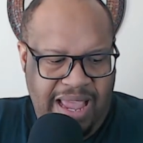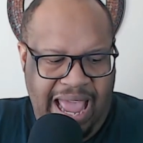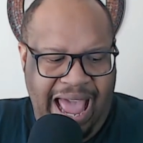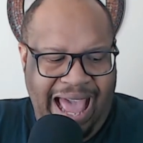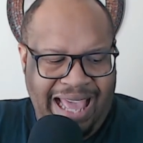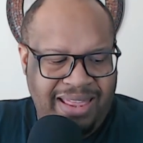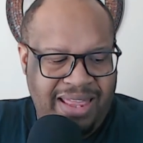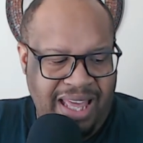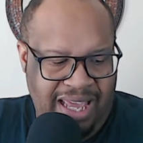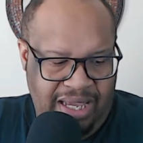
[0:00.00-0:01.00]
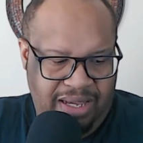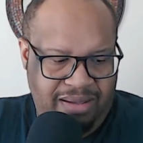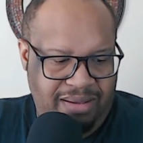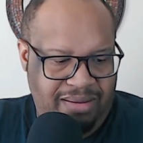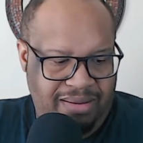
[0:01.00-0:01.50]
I
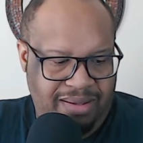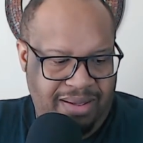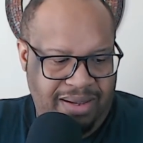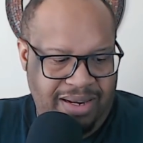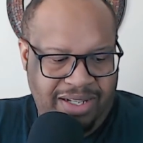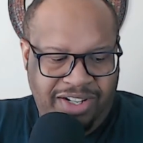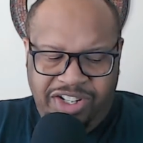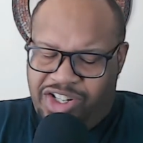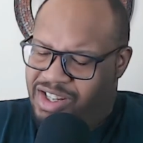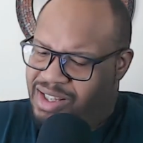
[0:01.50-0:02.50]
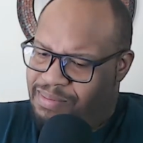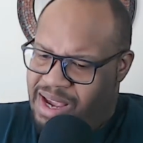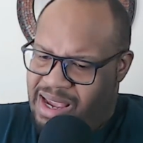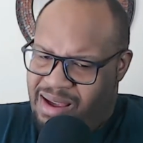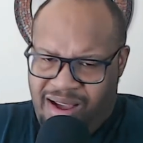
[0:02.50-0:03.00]
think this is just
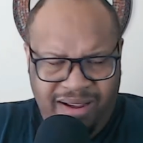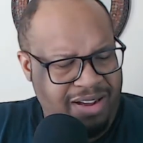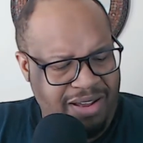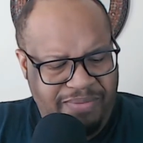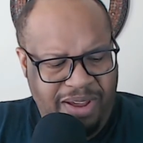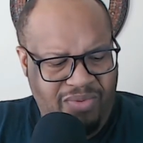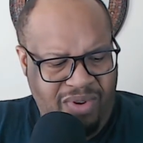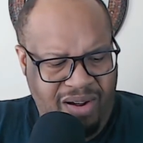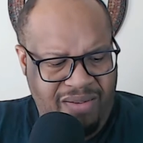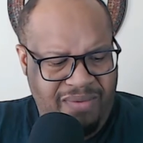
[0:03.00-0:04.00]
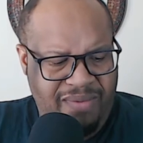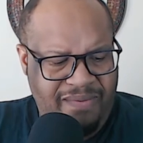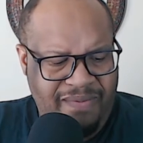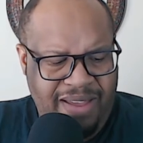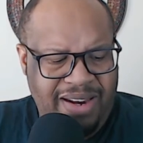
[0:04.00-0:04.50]
me. Could be wrong.
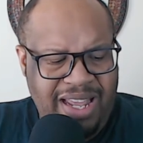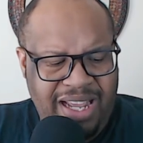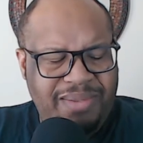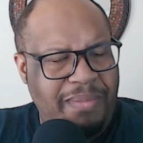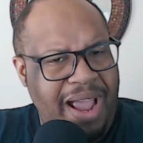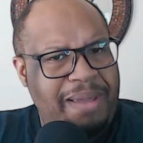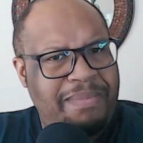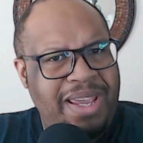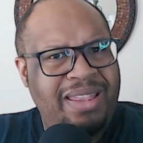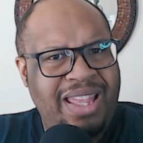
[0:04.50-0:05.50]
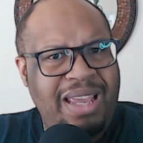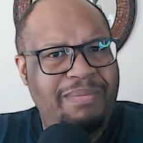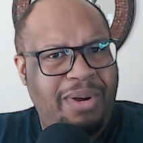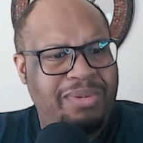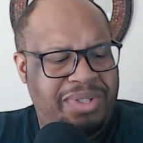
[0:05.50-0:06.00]
This might be the
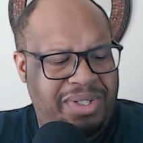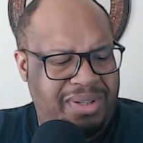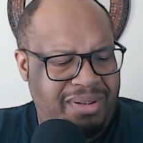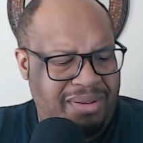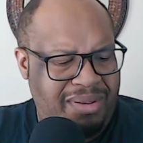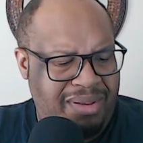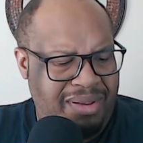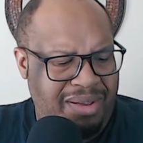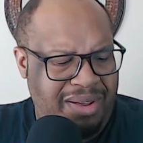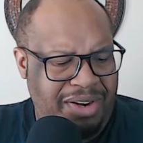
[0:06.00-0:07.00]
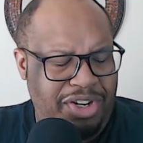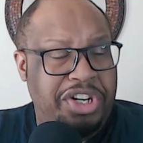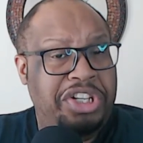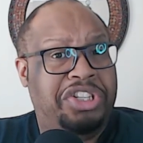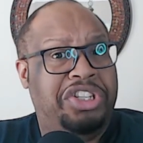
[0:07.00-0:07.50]
most
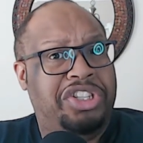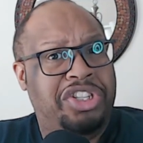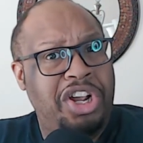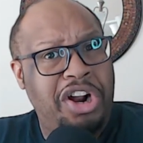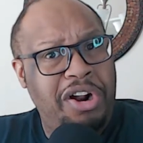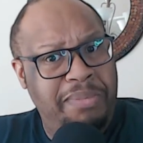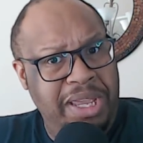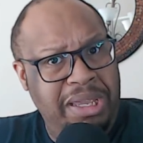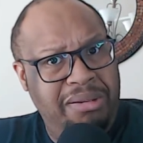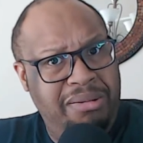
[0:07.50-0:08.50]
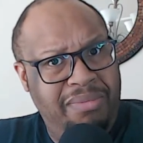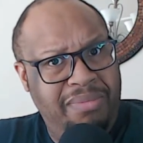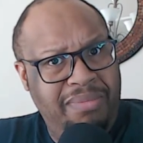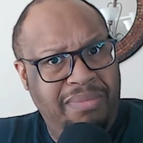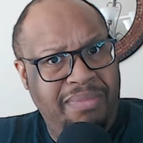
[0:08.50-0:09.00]
disturbing
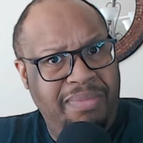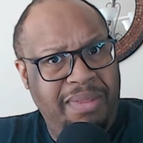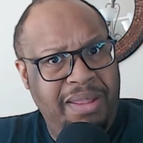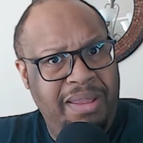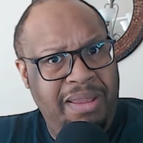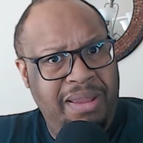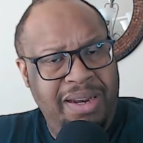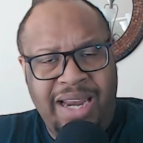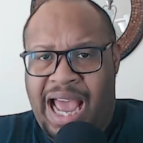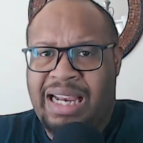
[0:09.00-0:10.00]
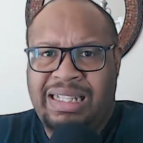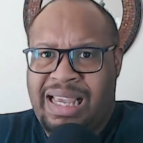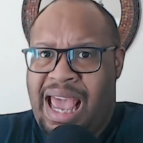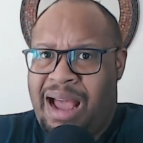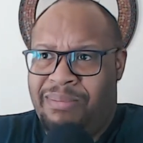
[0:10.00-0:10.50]
Dallas
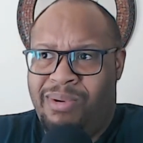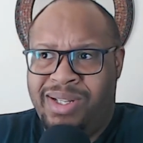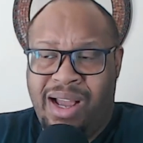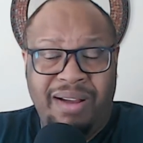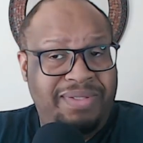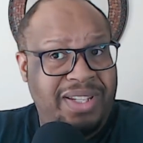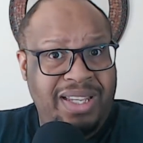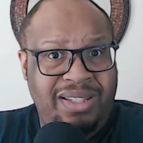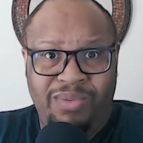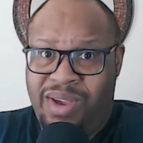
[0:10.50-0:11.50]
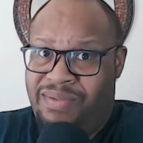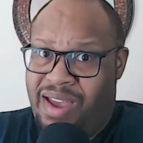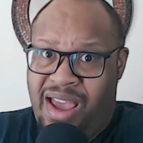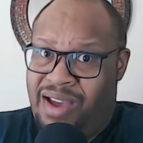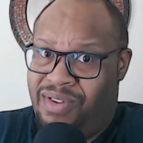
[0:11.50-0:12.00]
Cowboys offseason we've
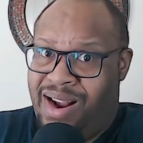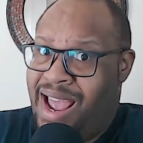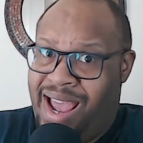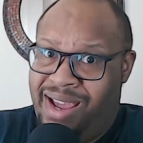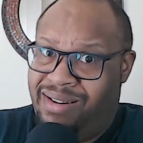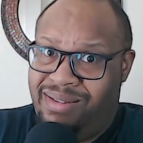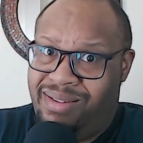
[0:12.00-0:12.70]
ever had.